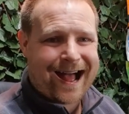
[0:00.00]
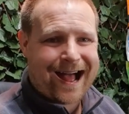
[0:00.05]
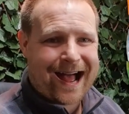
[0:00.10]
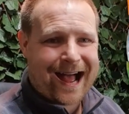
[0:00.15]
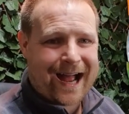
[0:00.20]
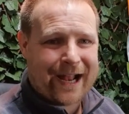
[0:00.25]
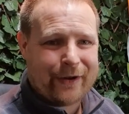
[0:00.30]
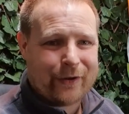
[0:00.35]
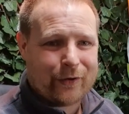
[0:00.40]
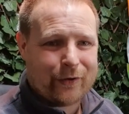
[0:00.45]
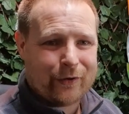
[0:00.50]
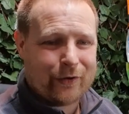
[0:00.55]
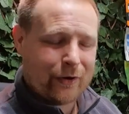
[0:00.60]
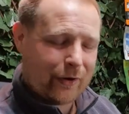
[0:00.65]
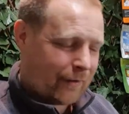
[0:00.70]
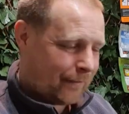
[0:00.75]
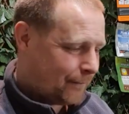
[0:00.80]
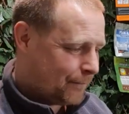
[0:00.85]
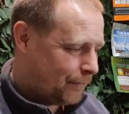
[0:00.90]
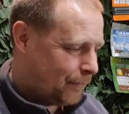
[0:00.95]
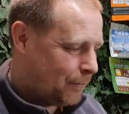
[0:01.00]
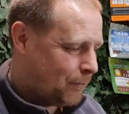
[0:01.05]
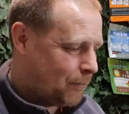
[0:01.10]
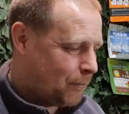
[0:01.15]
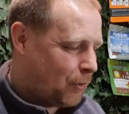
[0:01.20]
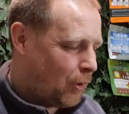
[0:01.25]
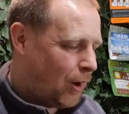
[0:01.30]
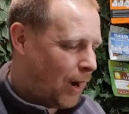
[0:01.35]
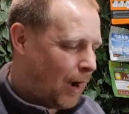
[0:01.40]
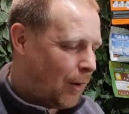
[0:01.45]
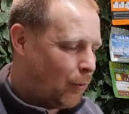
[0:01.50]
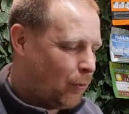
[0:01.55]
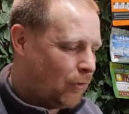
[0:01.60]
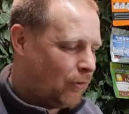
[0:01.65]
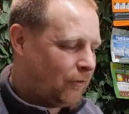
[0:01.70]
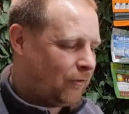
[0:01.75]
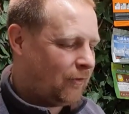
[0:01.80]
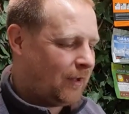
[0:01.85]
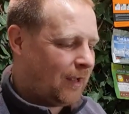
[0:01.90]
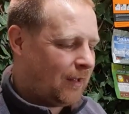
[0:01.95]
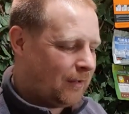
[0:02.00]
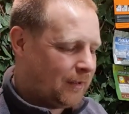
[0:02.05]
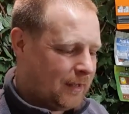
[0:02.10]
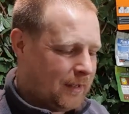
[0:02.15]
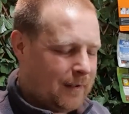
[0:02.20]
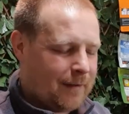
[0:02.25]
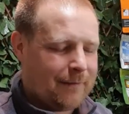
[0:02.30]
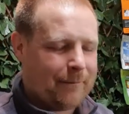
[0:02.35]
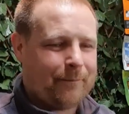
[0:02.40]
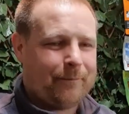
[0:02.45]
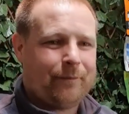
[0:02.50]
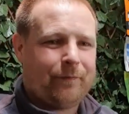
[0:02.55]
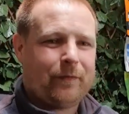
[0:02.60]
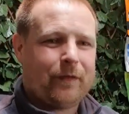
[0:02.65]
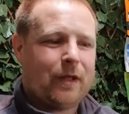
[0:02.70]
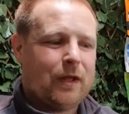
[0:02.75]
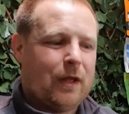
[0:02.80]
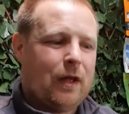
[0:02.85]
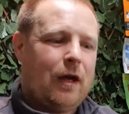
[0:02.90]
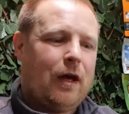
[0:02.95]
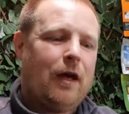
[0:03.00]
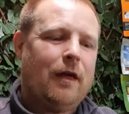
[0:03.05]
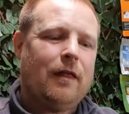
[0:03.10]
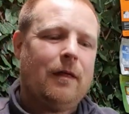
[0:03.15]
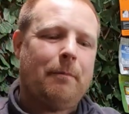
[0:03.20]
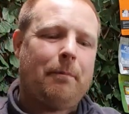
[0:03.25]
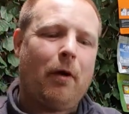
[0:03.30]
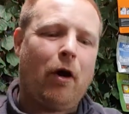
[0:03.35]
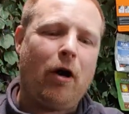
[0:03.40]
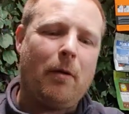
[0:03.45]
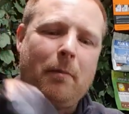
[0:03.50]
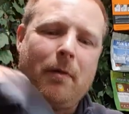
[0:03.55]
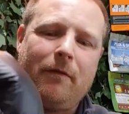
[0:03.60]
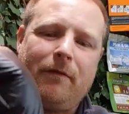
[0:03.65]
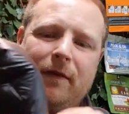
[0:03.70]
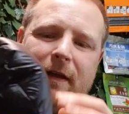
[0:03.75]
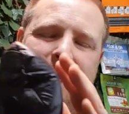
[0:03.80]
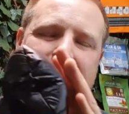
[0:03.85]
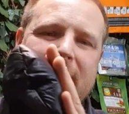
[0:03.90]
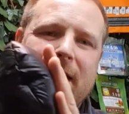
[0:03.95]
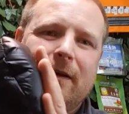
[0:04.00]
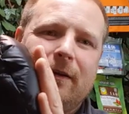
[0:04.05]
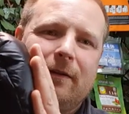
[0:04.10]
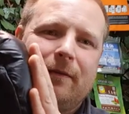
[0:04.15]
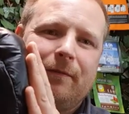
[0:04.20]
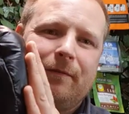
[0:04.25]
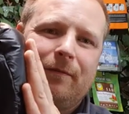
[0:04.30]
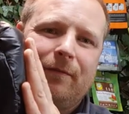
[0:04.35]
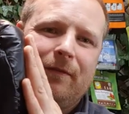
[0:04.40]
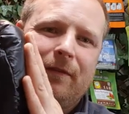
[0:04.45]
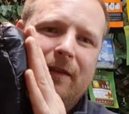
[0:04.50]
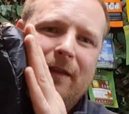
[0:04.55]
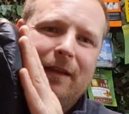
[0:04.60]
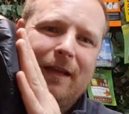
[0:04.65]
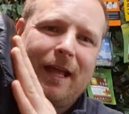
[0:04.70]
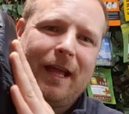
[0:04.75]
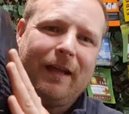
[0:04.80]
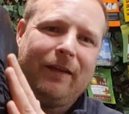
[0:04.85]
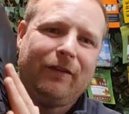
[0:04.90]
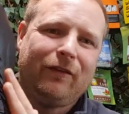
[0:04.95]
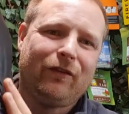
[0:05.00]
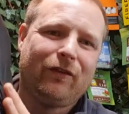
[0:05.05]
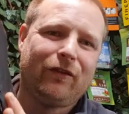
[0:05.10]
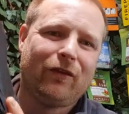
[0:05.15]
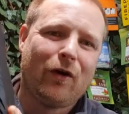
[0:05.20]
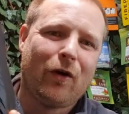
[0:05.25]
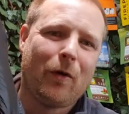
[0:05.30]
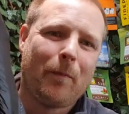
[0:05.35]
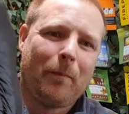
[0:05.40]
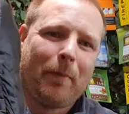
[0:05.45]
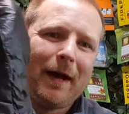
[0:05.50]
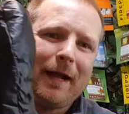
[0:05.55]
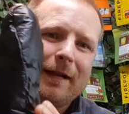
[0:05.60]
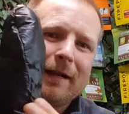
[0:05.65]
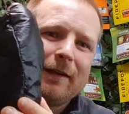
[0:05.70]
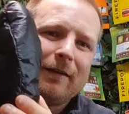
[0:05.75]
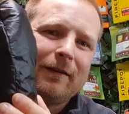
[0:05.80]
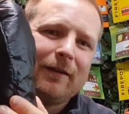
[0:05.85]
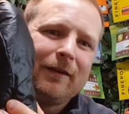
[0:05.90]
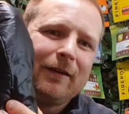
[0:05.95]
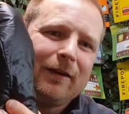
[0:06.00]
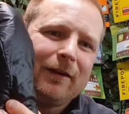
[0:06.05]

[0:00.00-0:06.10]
I don't know, but I will tell you, at the bottom of it here, it's so padded,